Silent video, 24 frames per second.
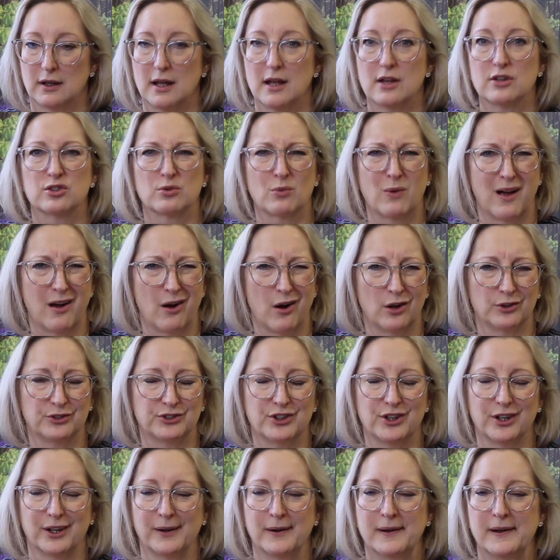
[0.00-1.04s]
It's quite hard to
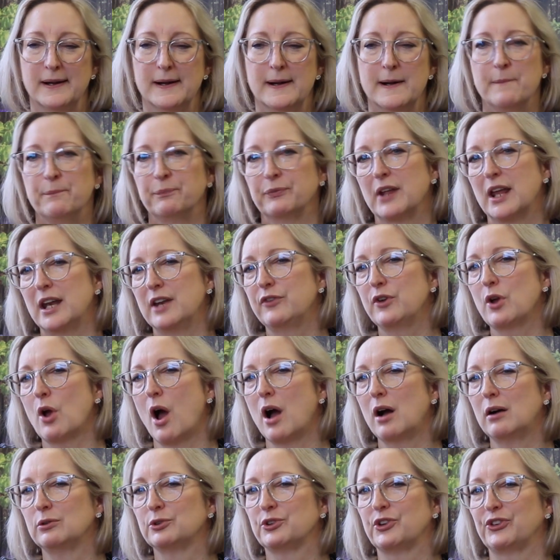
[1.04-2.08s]
do. And if you
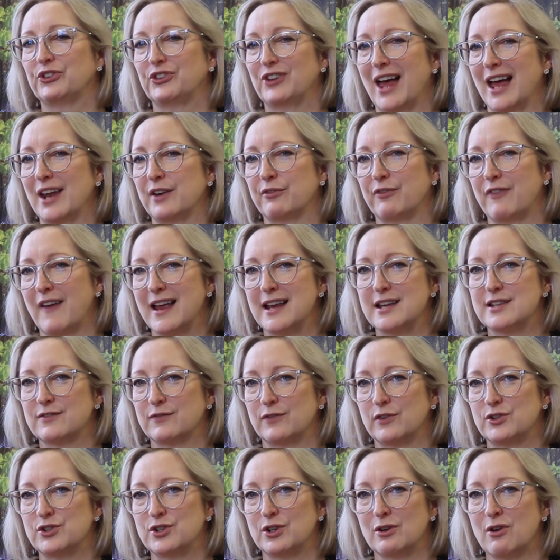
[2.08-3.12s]
hold a sad face
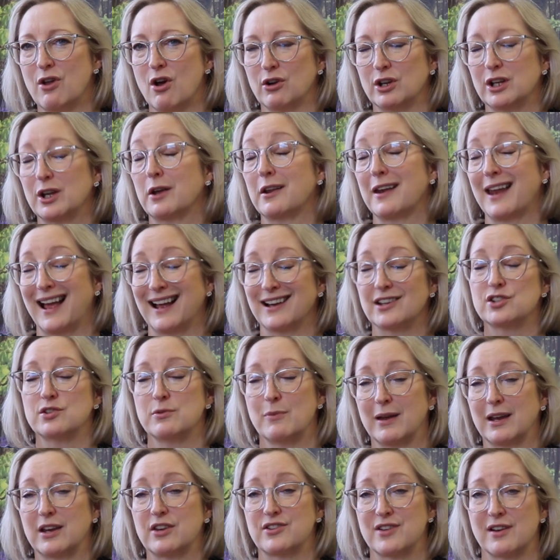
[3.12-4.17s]
for too long, you can actually
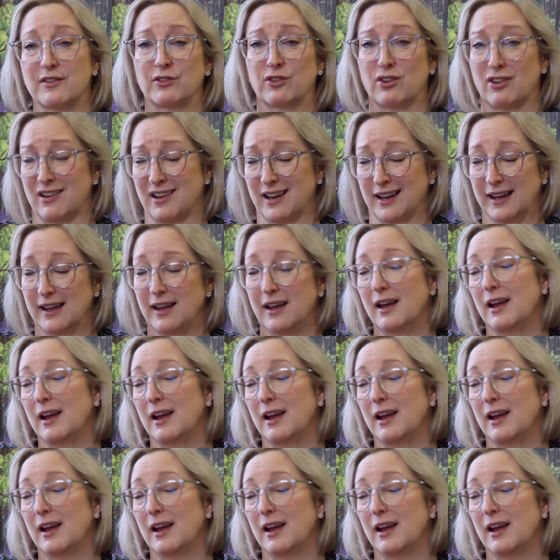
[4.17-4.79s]
make yourself cry.